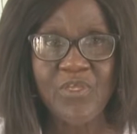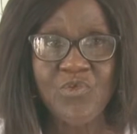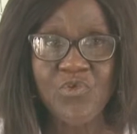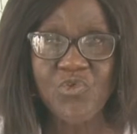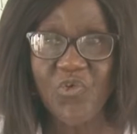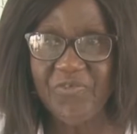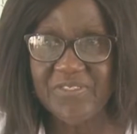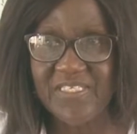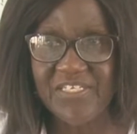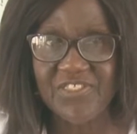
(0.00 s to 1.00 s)
you do
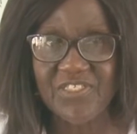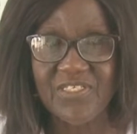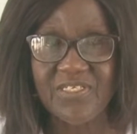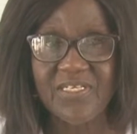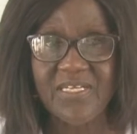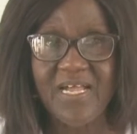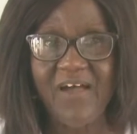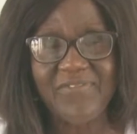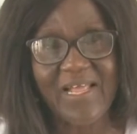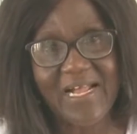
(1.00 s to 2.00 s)
fixation after